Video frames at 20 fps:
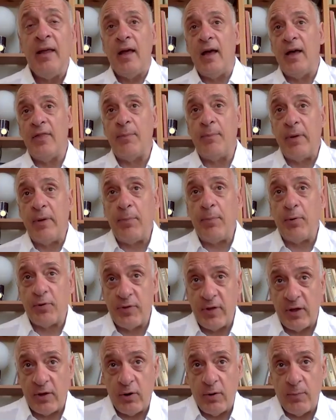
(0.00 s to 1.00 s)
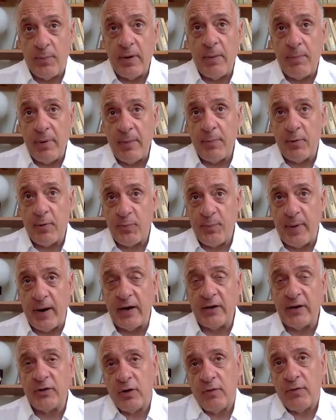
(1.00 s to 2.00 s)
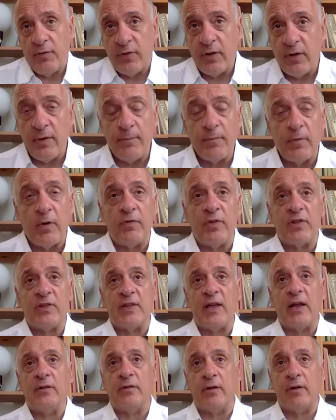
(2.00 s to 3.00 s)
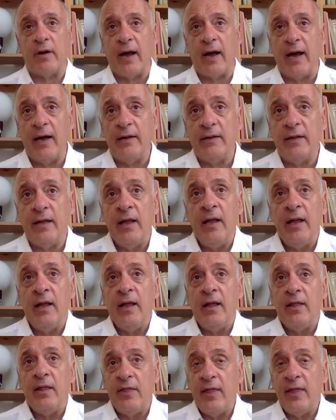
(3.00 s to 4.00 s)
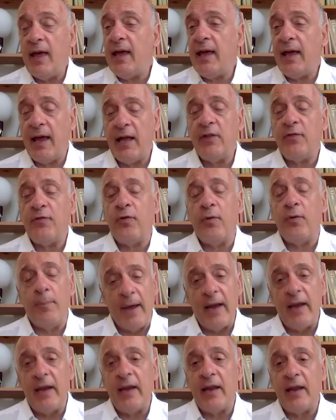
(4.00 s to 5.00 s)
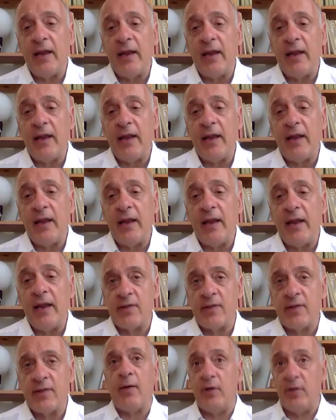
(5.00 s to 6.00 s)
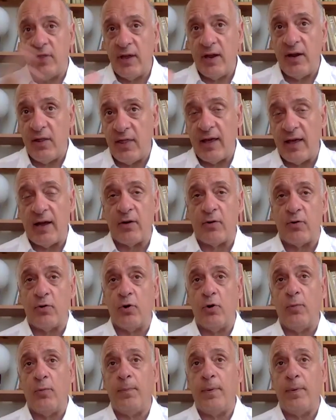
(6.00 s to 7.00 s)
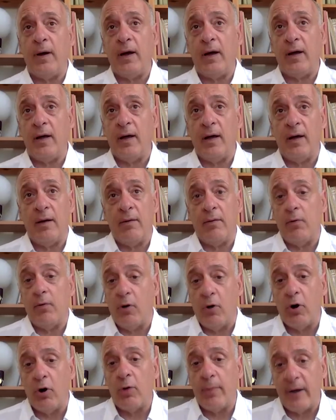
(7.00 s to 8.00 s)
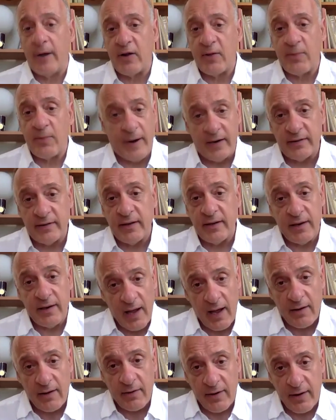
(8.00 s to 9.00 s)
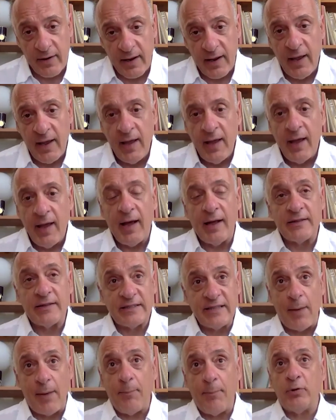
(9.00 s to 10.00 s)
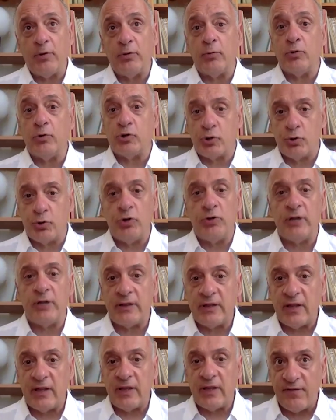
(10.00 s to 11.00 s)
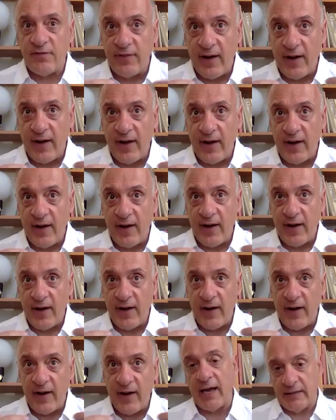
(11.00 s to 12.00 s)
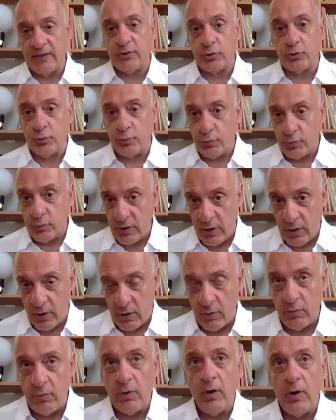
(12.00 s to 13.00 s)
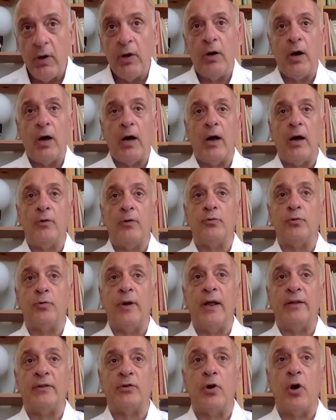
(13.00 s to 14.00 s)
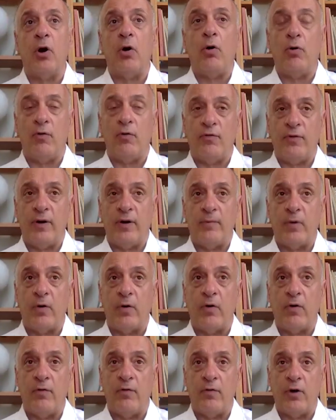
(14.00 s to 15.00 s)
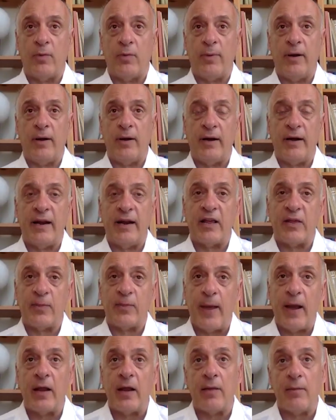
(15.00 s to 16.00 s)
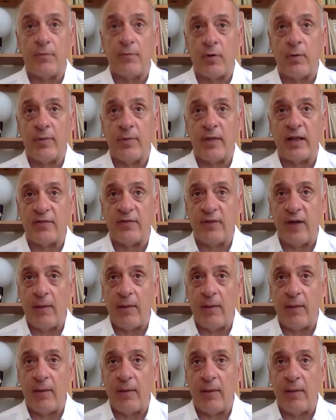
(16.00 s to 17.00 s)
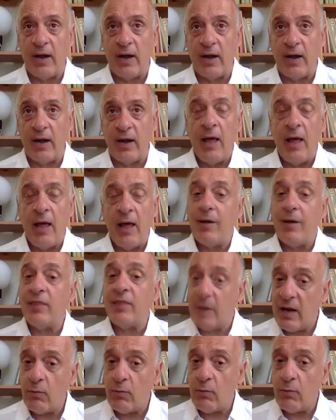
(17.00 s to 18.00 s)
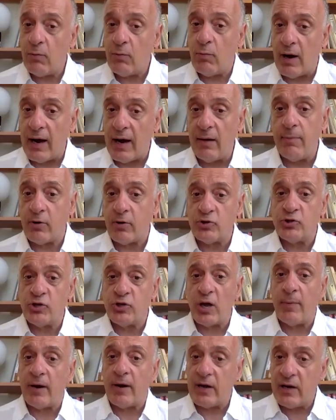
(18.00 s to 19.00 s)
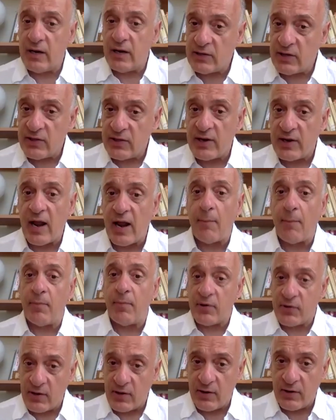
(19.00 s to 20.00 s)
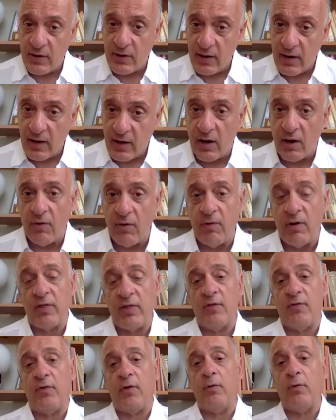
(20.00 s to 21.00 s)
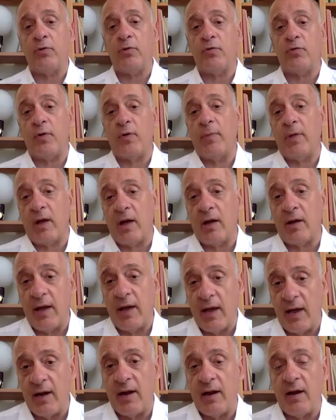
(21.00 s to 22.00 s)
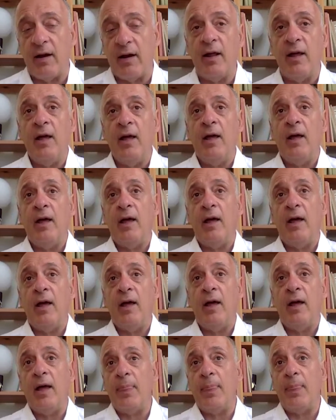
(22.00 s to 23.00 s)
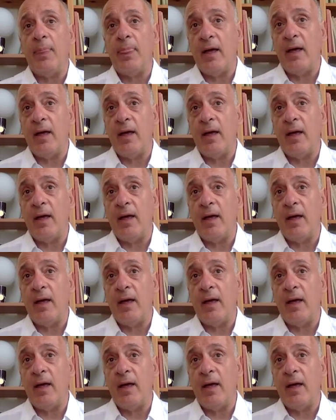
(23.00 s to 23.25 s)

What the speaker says: the European People's Party of the center right. They had for many years within their group Orban's party in Hungary. At some point, it was good that they finally decided to let go of Orban and expel him from that family. But in the meanwhile, because Germany needed the numbers and the votes from the Hungarian and